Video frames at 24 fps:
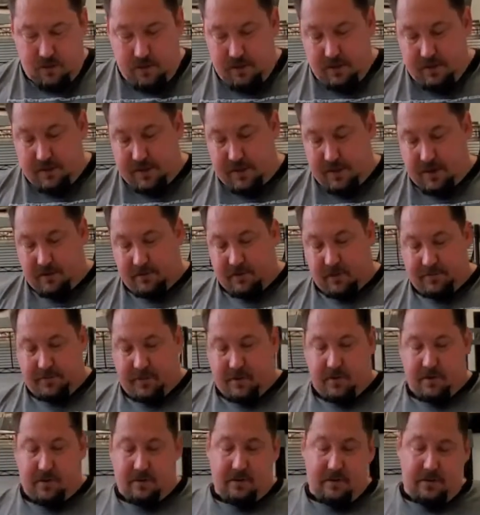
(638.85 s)
the other
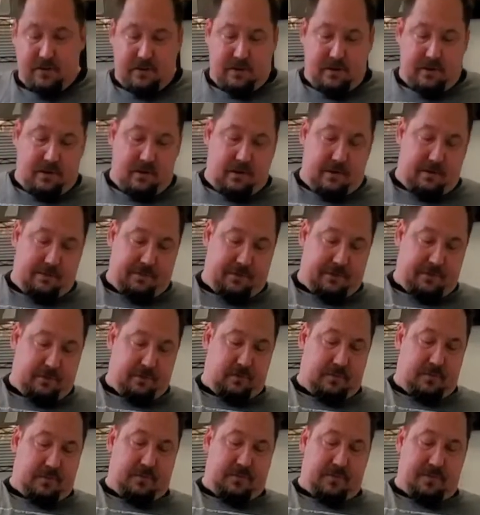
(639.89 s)
part of the
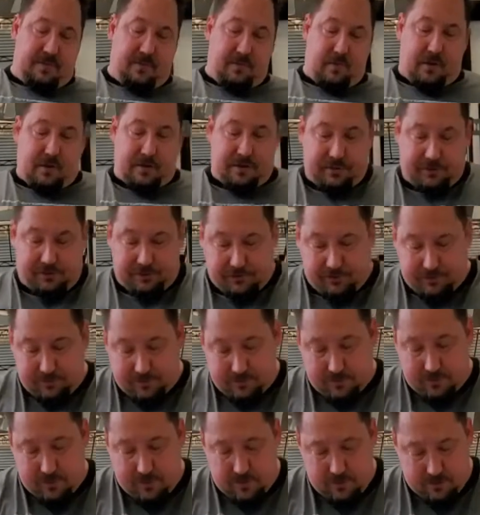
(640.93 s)
turbo that we want
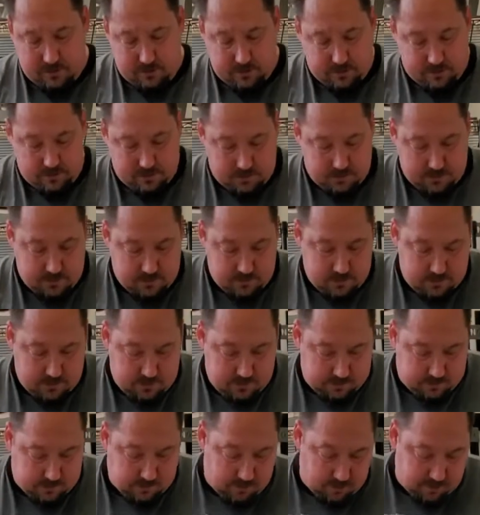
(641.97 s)
to
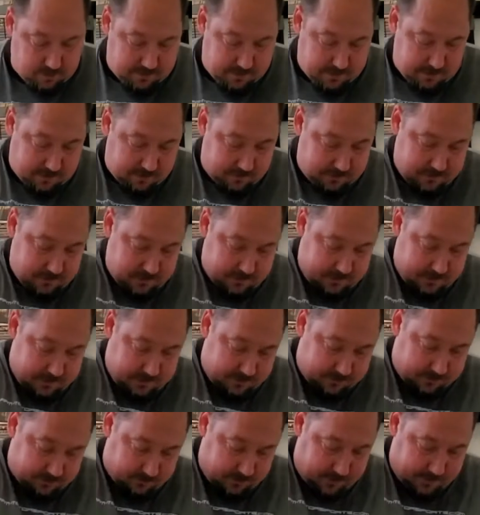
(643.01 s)
talk about
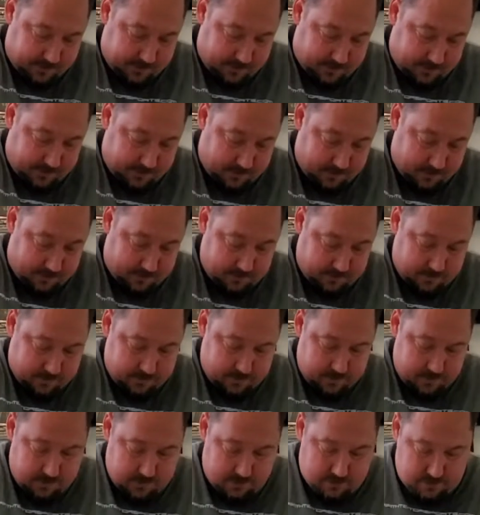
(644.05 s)
is right in here.
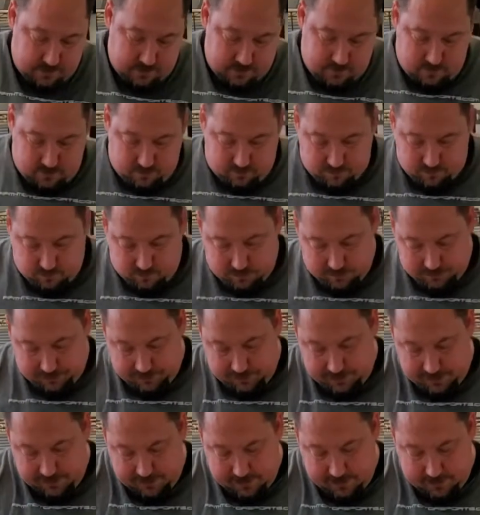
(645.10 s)
We want you
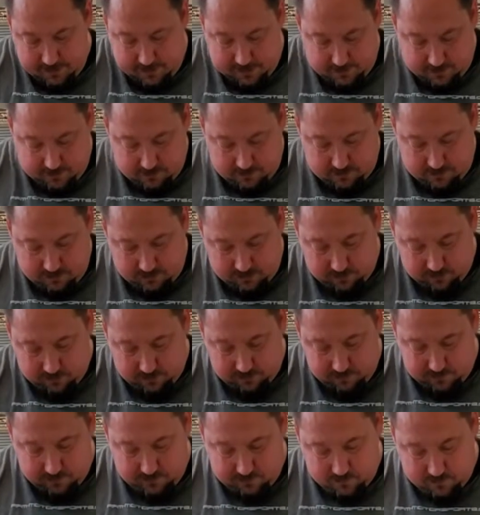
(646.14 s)
to get in there, and we
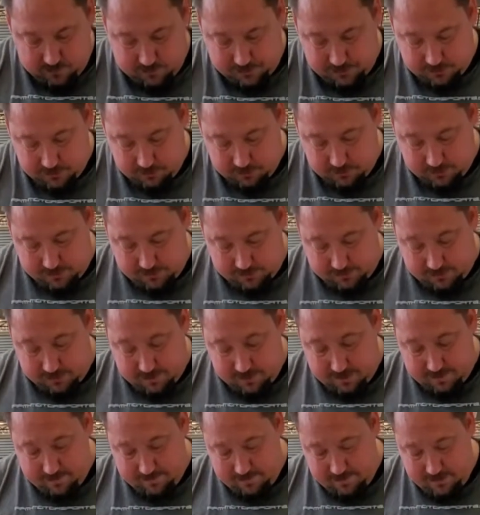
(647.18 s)
really want you to look at
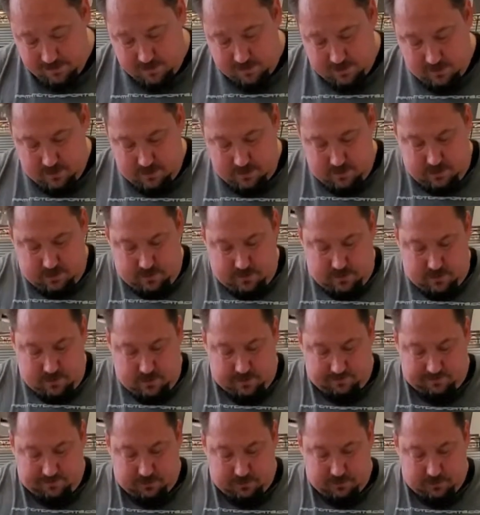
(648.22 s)
that.
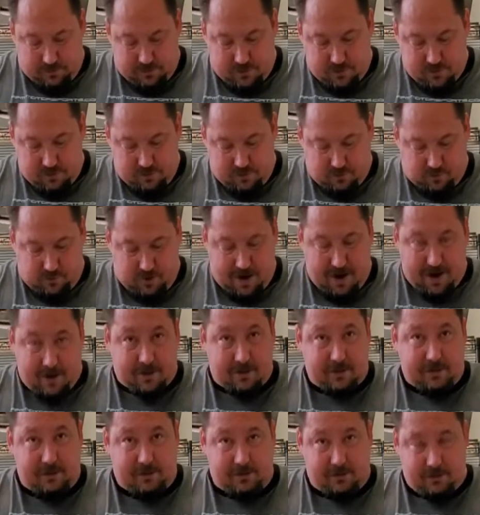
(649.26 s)
If there are no
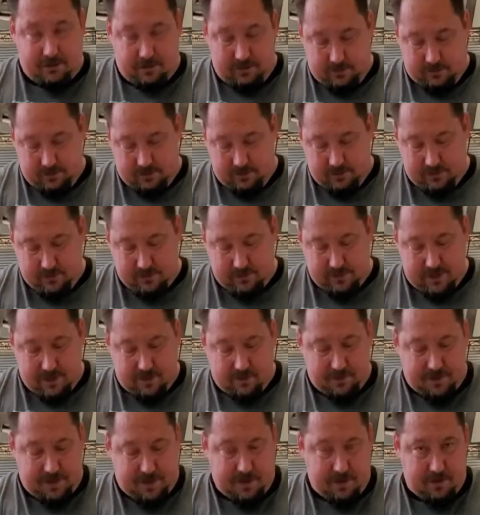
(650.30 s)
cracks
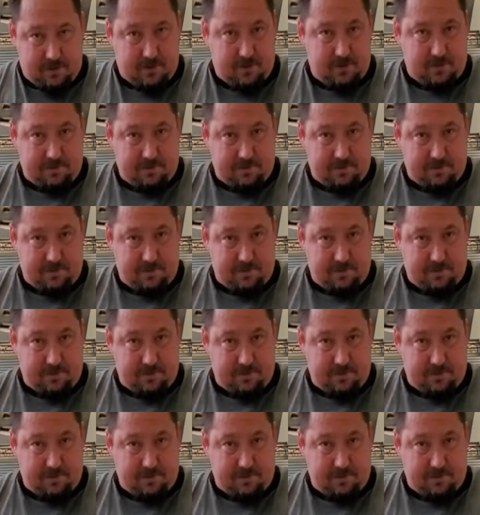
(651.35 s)
down here,